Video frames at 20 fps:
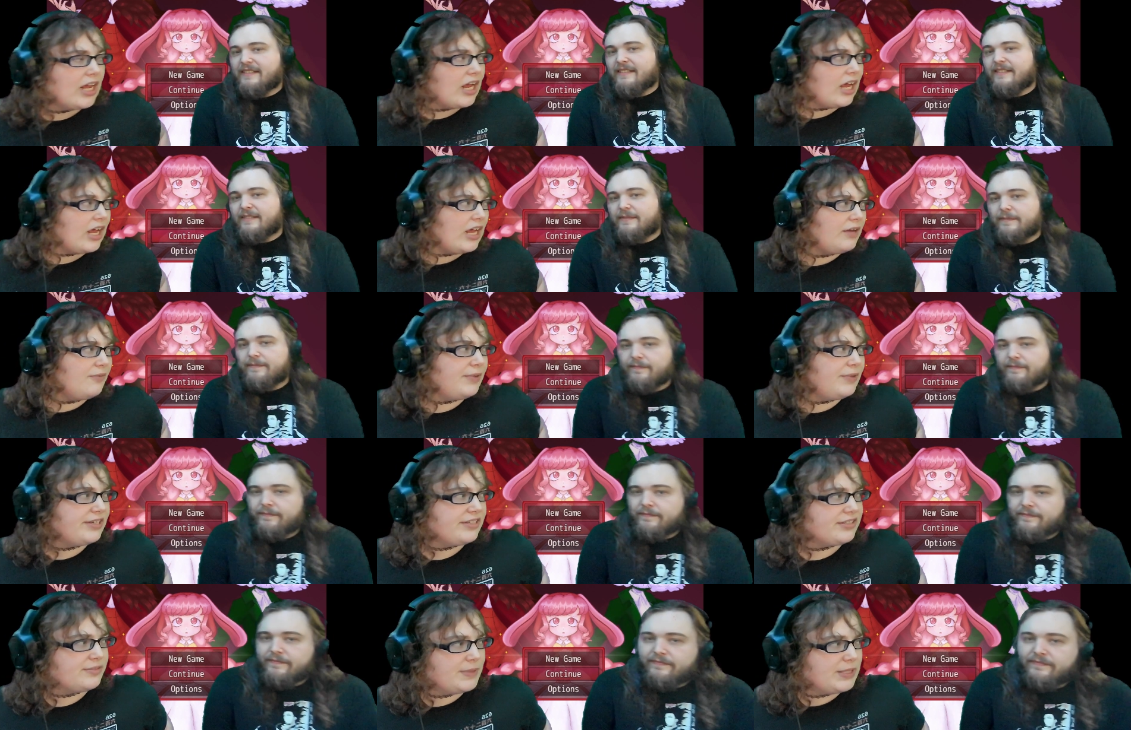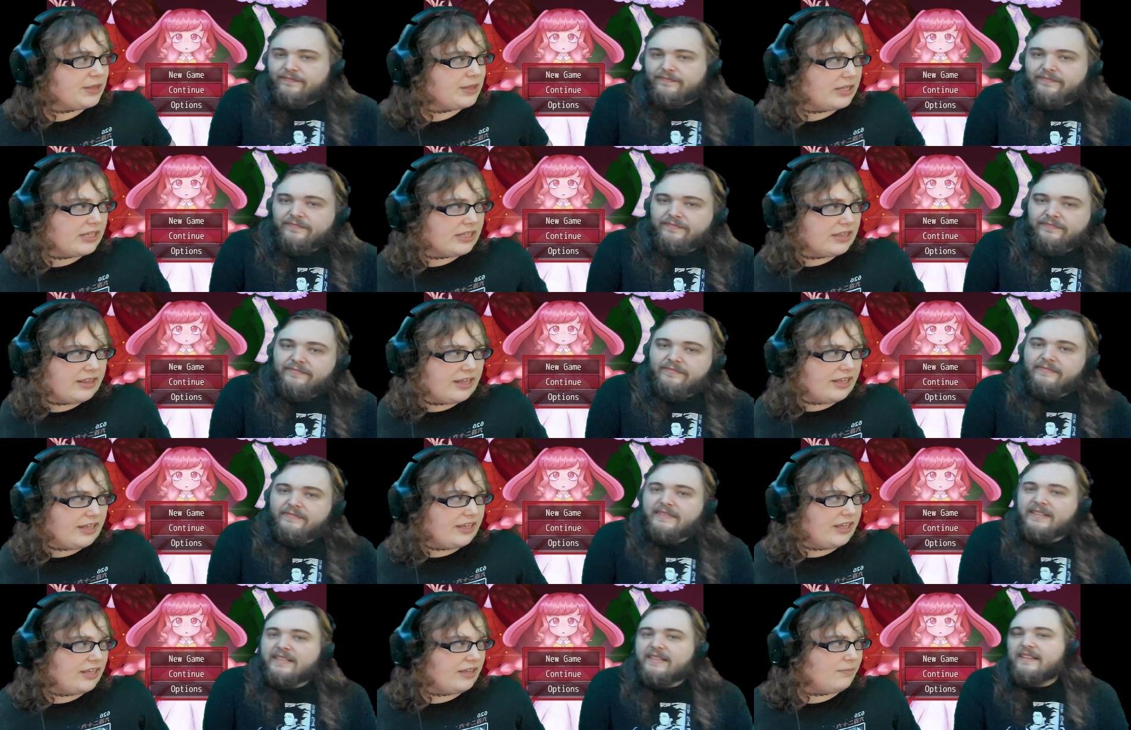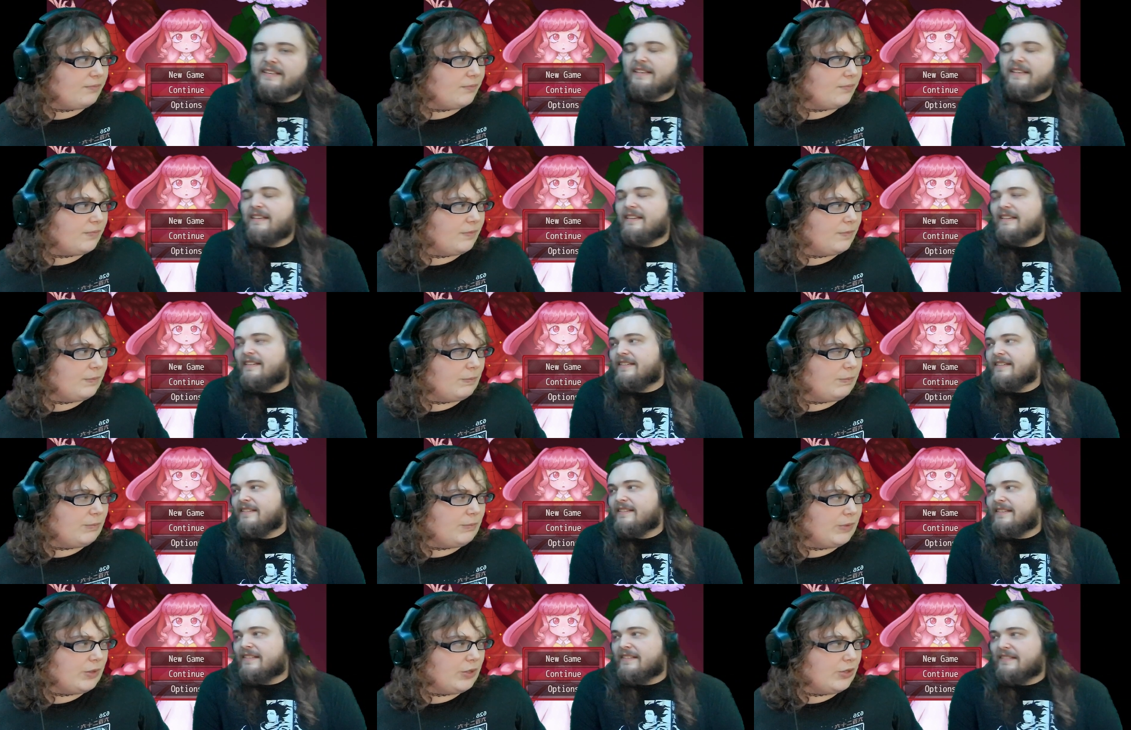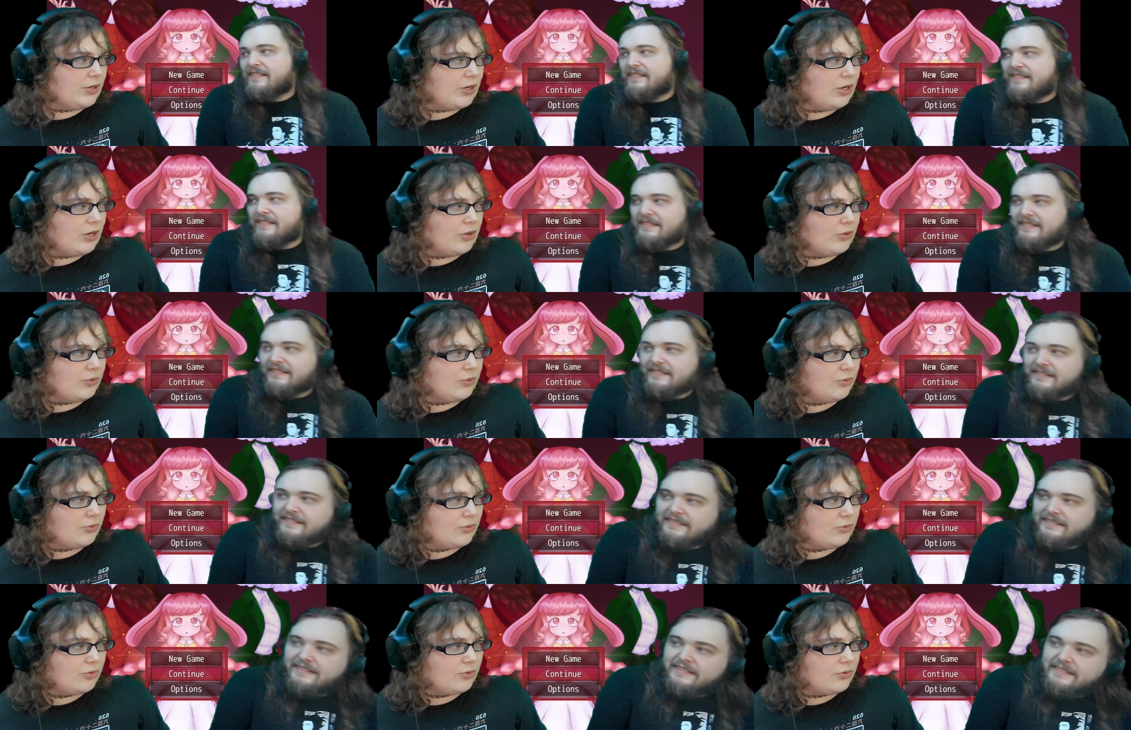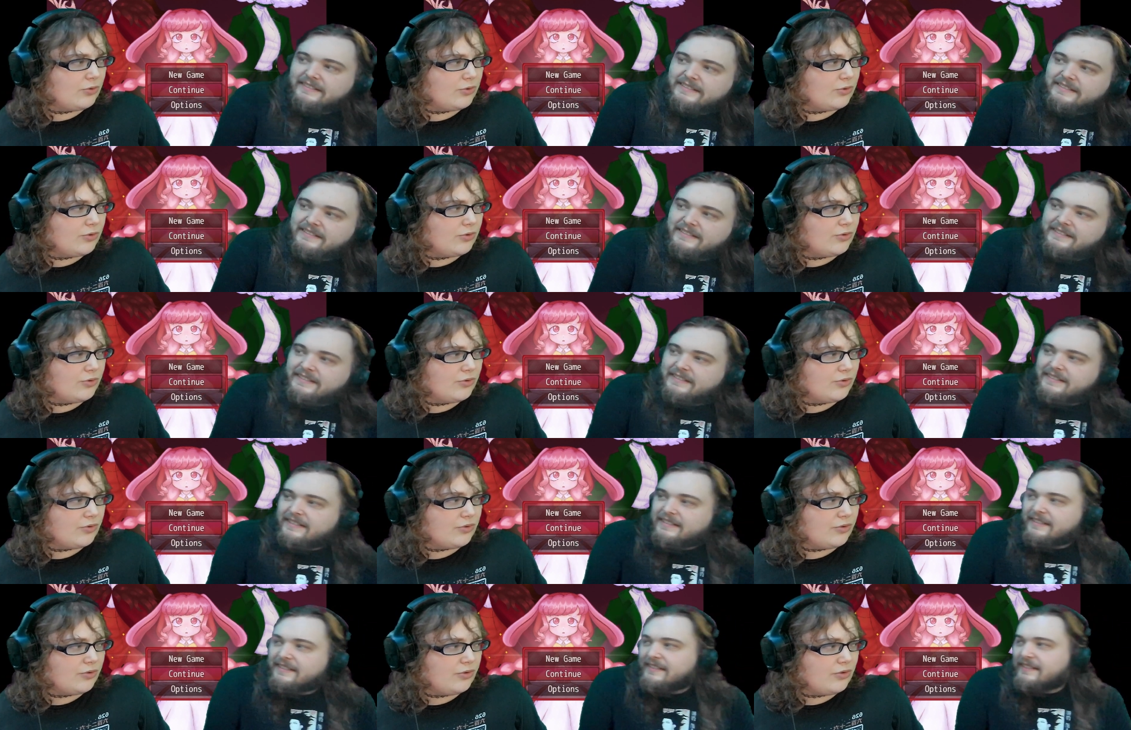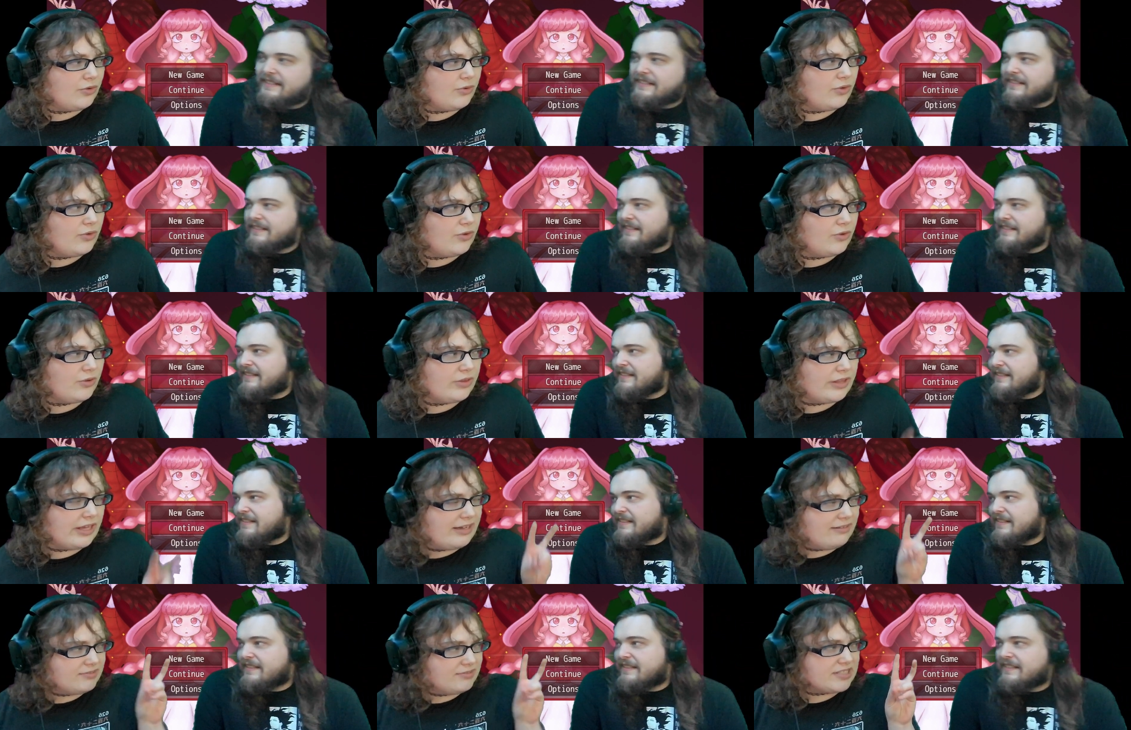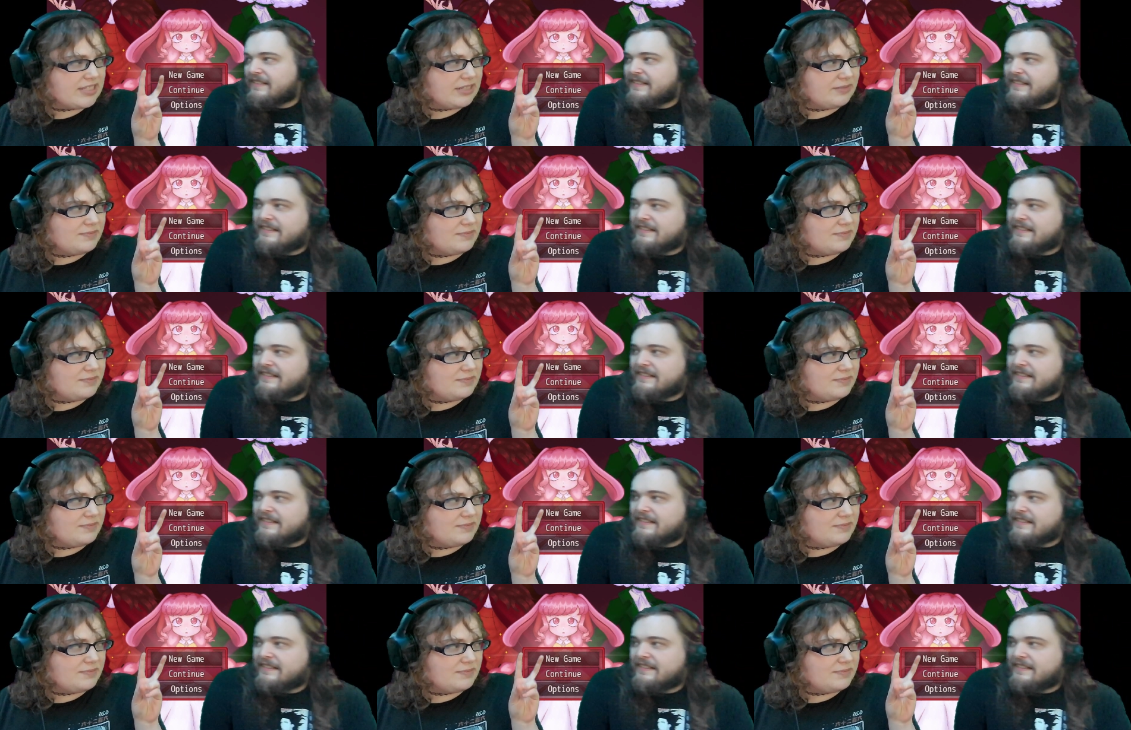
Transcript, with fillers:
Speaker 1: it makes me think that you know that was him